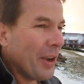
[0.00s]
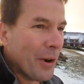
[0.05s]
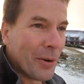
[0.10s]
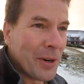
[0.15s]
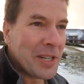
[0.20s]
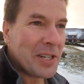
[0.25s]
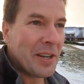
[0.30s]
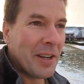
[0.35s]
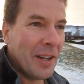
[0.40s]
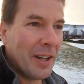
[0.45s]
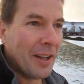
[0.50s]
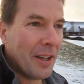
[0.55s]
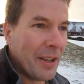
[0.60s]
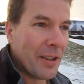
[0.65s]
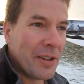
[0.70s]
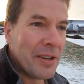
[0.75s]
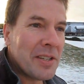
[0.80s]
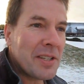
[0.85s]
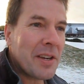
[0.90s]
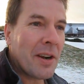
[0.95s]
Which
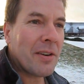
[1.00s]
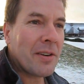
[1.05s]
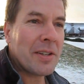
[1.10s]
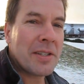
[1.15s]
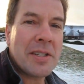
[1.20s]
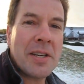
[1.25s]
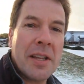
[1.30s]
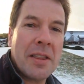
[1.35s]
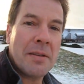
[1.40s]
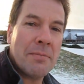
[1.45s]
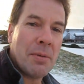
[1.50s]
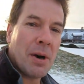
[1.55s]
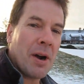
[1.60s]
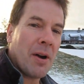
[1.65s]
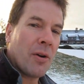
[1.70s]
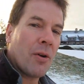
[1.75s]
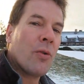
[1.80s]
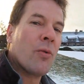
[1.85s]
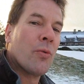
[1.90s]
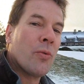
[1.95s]
you start to set the bar